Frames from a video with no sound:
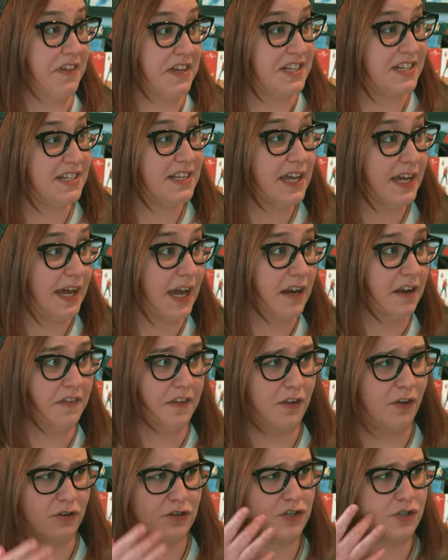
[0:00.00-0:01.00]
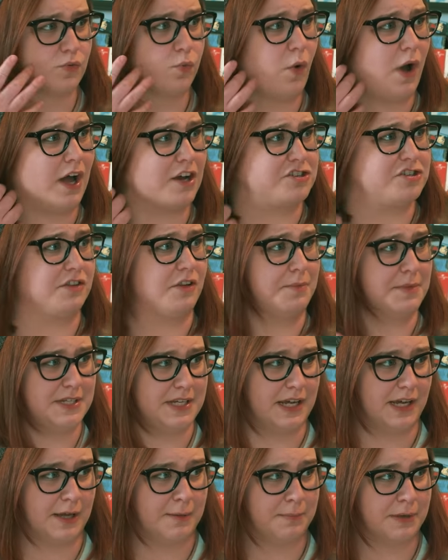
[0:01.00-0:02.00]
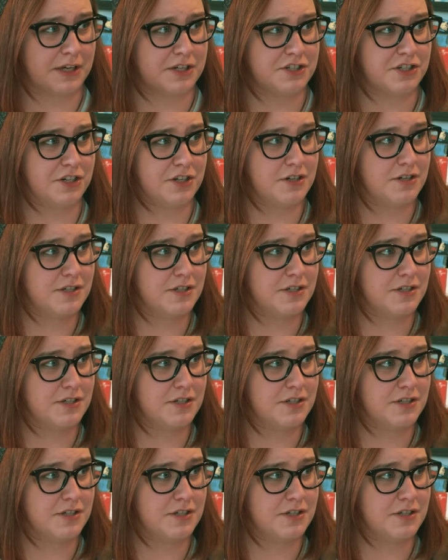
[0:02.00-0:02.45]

They sneak in and then they're just watching them and taking pictures.